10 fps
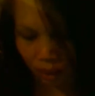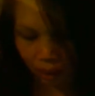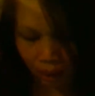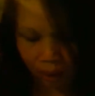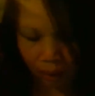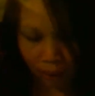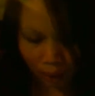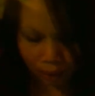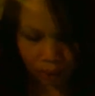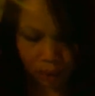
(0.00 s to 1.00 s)
the Lao
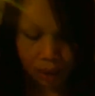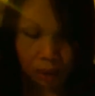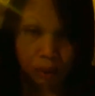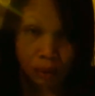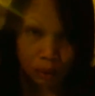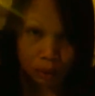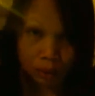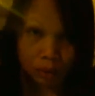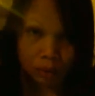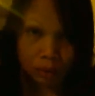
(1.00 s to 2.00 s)
counting of
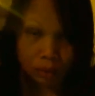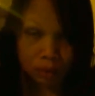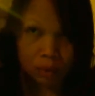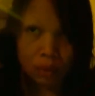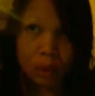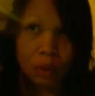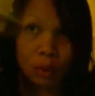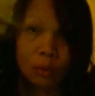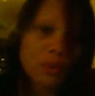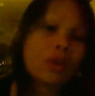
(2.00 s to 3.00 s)
years.
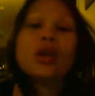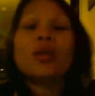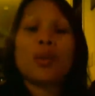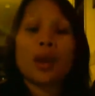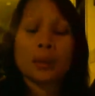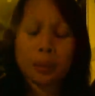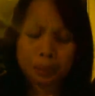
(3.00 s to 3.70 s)
Footnote 43.